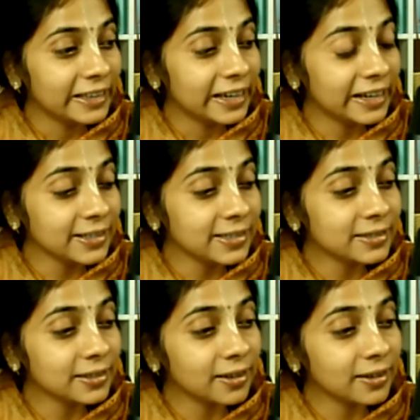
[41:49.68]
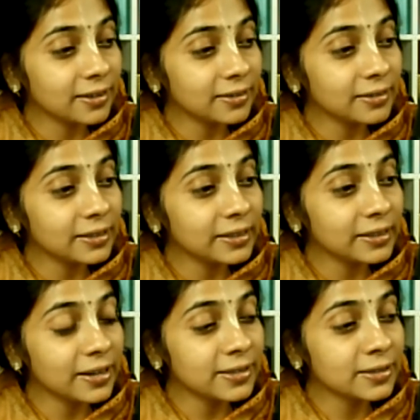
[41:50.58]
it is,
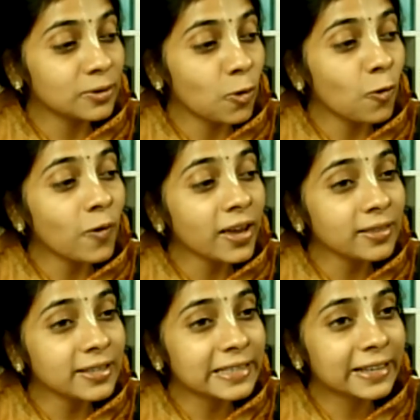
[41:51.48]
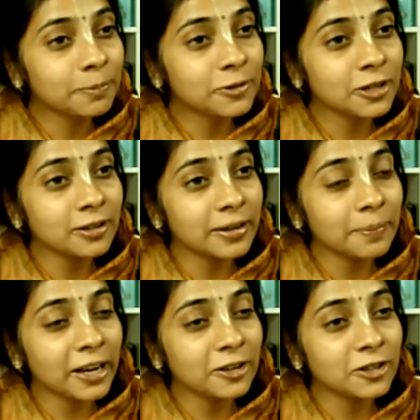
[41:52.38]
there is nowhere in the scripture a
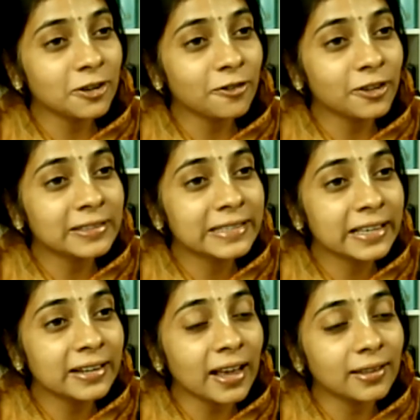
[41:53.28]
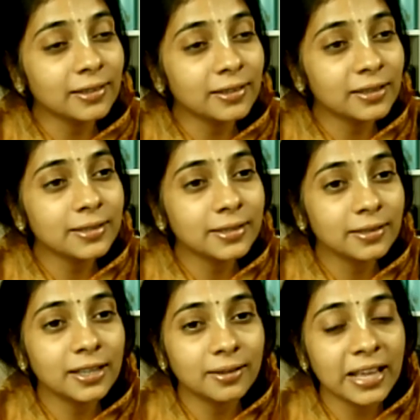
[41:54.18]
mention of a sin other than the
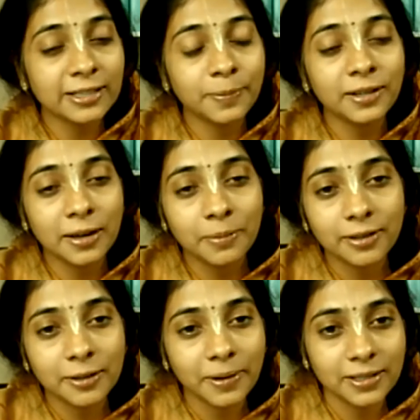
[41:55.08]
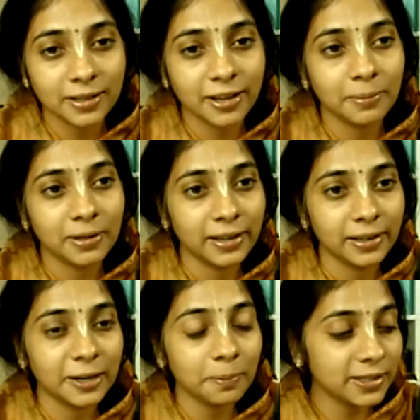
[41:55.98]
sin that has been committed by Jagai and
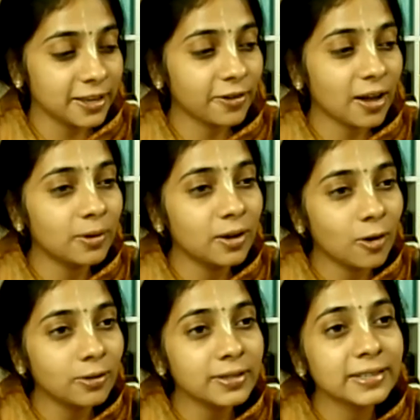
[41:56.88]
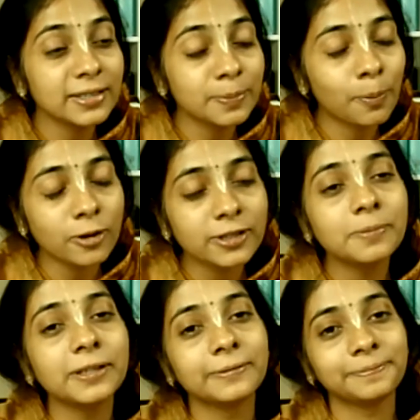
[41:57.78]
Madai. That means they've covered all the sins
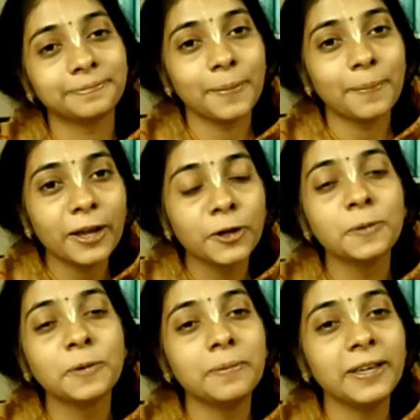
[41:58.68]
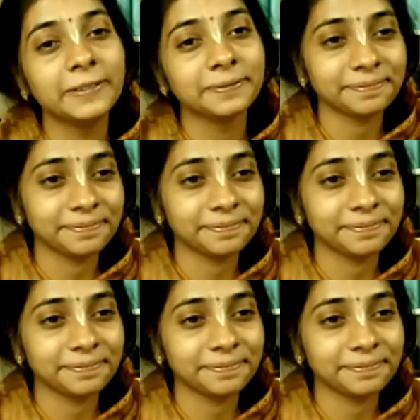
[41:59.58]
possible by a human being.